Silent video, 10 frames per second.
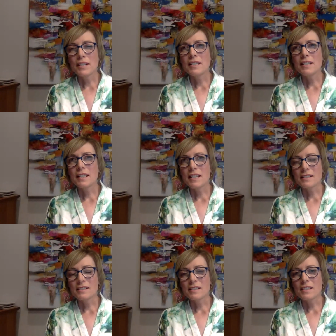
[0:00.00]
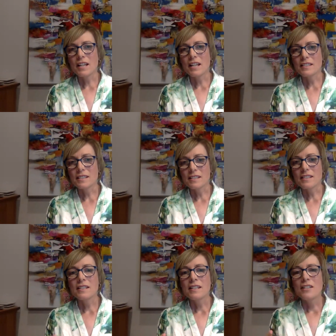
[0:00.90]
breathing
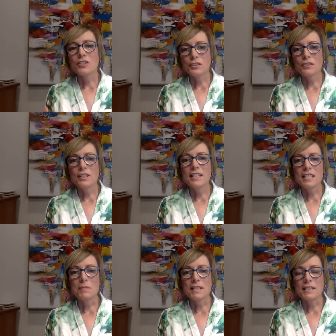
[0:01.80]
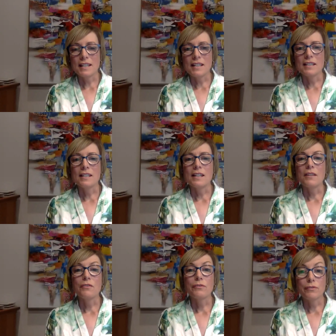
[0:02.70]
exercises do need to be done
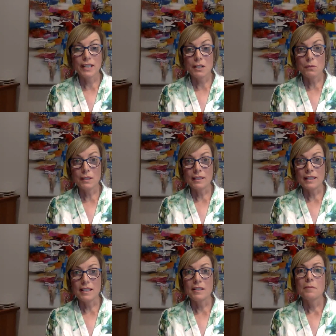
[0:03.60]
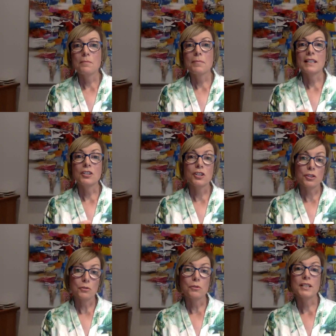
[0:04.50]
frequently, but in
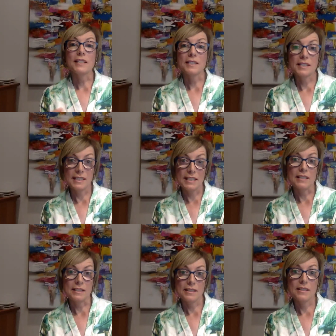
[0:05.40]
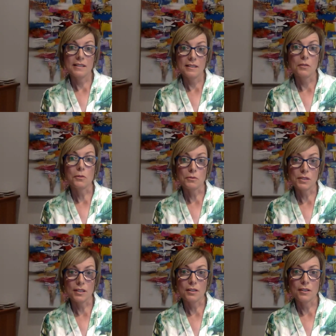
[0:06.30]
shorter stints
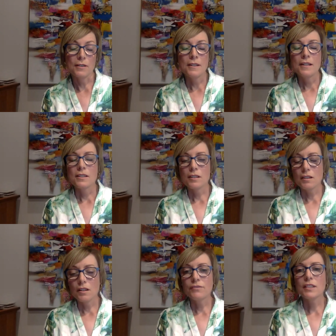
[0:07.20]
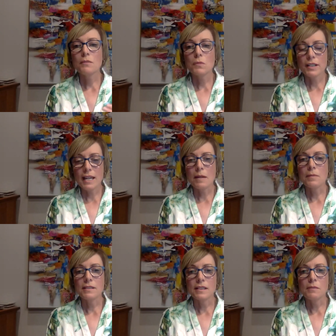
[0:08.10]
also. So often what
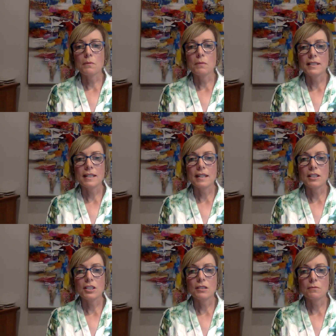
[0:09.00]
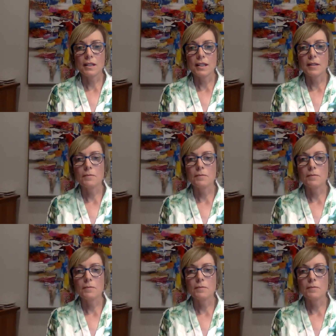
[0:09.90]
happens is when we teach